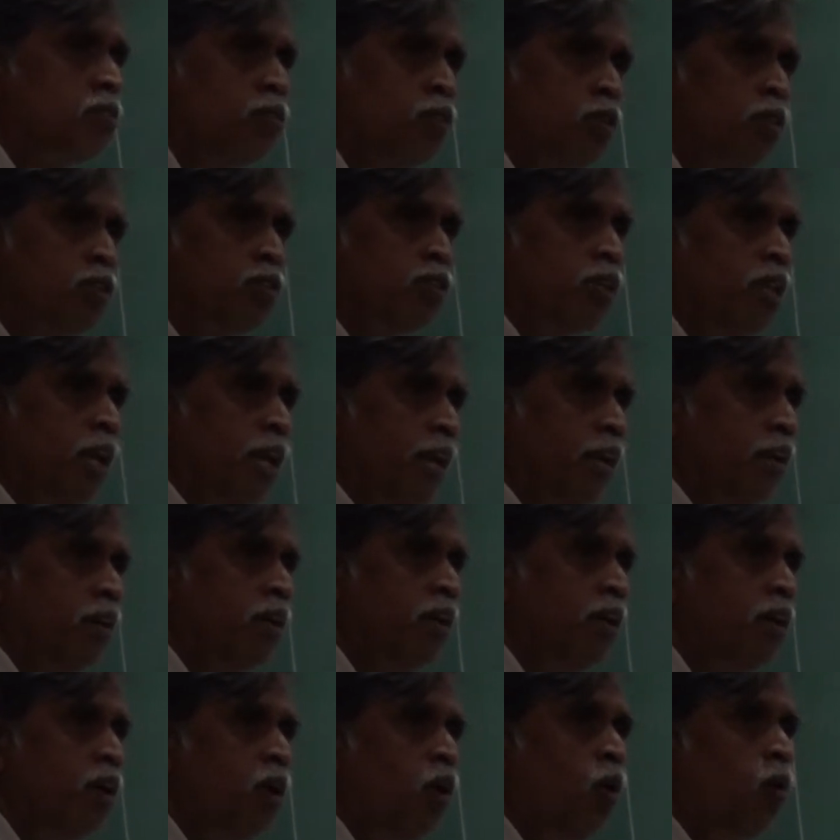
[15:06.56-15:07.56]
oscillator.
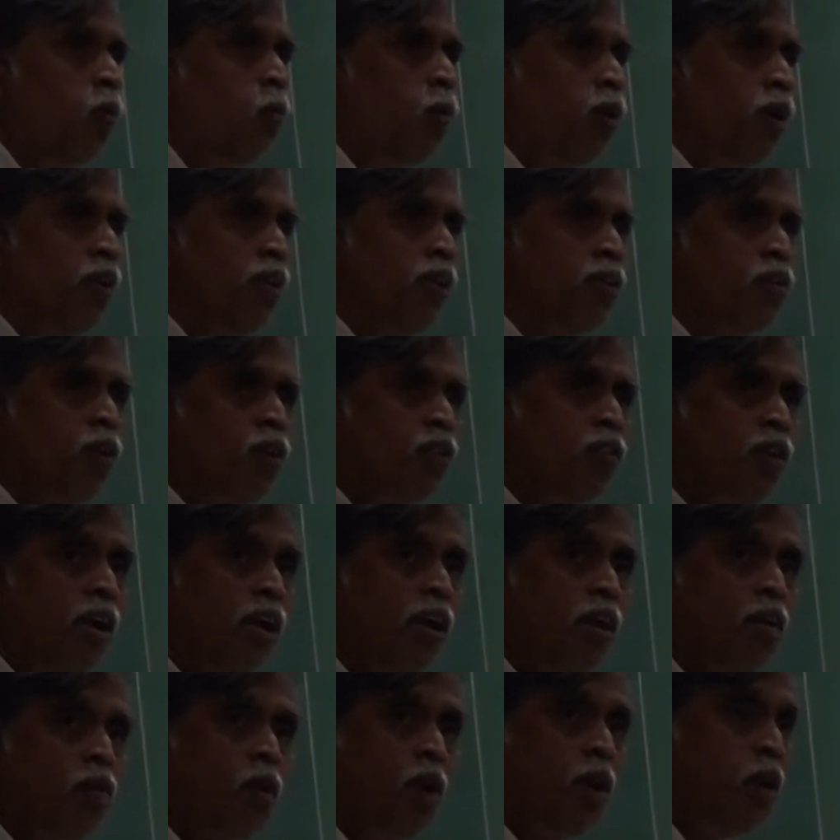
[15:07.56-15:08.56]
What is this
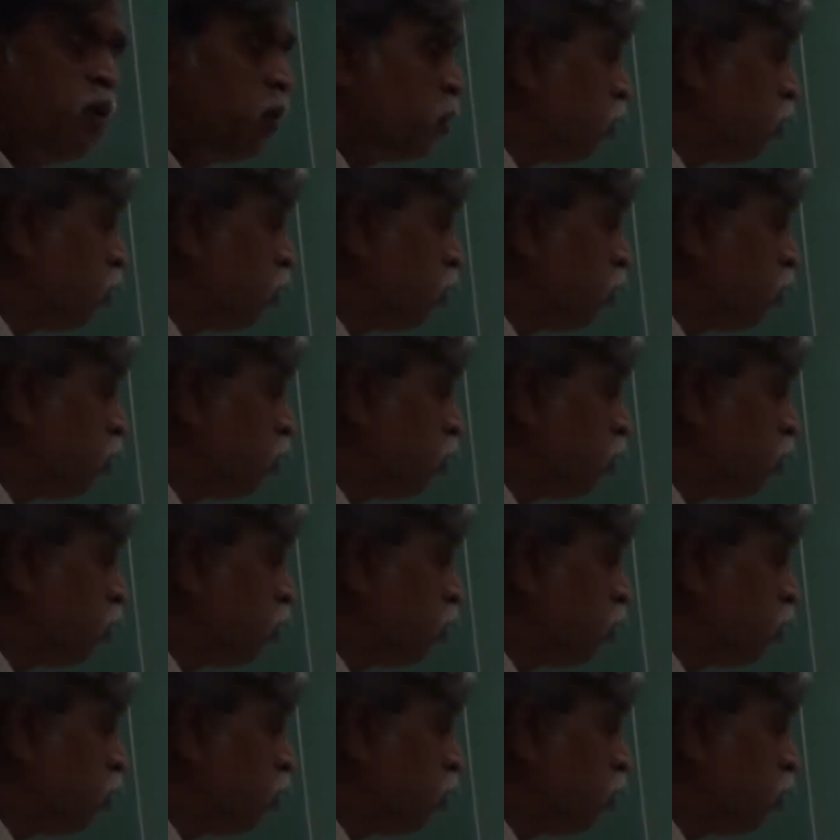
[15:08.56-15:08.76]
oscillator going to